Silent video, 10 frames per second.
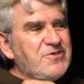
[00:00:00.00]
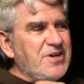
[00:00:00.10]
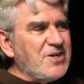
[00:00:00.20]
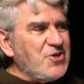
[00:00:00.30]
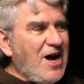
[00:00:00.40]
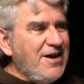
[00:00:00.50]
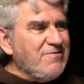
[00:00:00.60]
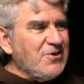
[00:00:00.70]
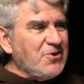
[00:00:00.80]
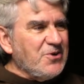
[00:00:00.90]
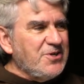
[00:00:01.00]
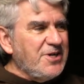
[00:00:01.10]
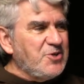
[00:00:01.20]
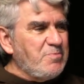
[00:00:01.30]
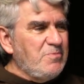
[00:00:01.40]
things I've learned
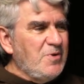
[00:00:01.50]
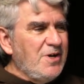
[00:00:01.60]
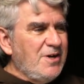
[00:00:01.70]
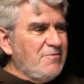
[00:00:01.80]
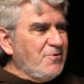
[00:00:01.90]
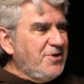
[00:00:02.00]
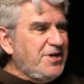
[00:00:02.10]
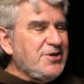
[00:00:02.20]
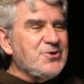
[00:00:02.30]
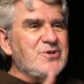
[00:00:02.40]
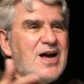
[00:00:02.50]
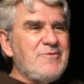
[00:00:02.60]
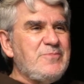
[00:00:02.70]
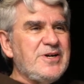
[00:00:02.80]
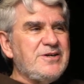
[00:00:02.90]
is, for years
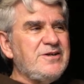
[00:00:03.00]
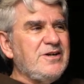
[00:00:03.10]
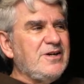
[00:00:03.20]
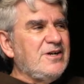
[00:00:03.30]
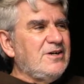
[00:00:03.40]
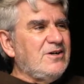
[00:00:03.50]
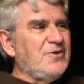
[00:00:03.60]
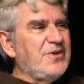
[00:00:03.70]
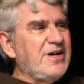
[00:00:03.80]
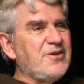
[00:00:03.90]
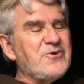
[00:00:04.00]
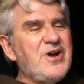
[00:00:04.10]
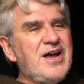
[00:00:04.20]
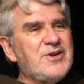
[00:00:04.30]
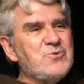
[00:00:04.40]
I've been on the other
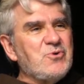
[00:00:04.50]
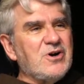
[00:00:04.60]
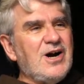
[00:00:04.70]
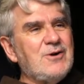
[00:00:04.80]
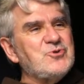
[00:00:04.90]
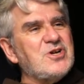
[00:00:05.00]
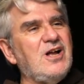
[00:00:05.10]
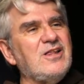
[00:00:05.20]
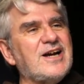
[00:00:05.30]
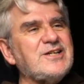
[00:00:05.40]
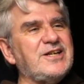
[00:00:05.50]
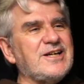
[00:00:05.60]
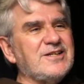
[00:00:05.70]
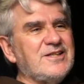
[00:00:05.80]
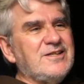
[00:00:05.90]
end where I was
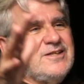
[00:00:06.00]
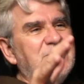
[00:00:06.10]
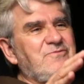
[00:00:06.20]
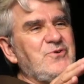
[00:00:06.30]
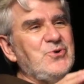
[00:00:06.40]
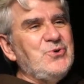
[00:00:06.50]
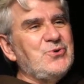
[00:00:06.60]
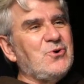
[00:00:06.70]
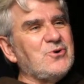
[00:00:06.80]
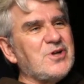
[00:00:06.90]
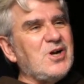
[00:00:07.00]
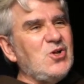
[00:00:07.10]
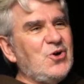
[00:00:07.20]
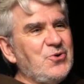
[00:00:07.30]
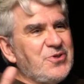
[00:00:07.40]
collecting the food or the
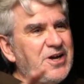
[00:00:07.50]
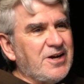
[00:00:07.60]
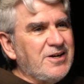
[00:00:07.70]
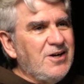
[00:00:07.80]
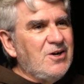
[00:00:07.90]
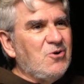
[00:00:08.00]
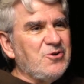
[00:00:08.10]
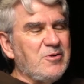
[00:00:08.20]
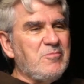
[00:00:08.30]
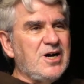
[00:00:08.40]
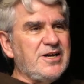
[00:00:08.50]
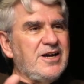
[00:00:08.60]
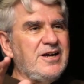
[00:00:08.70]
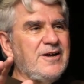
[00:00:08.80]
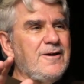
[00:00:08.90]
clothing or the money,